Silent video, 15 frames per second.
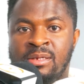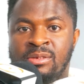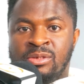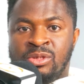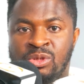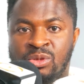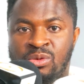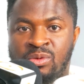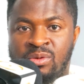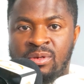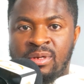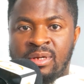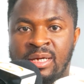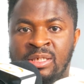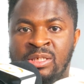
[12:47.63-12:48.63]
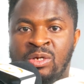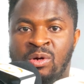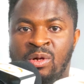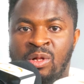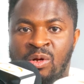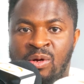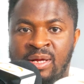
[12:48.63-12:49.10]
You and
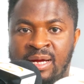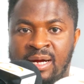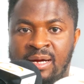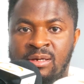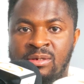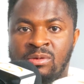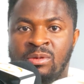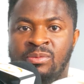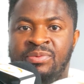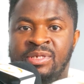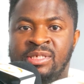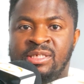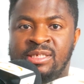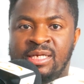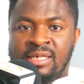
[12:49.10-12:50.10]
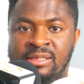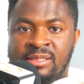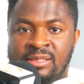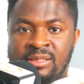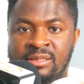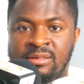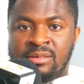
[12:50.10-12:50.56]
your lawyer will
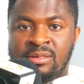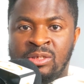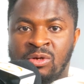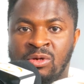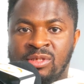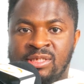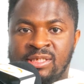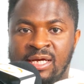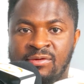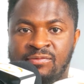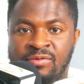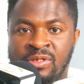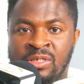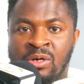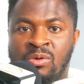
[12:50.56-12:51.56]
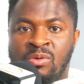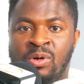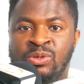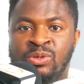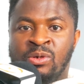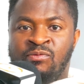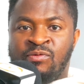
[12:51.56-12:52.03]
present yourself in the
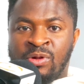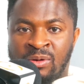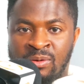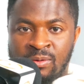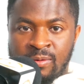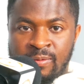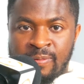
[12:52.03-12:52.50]
court of law.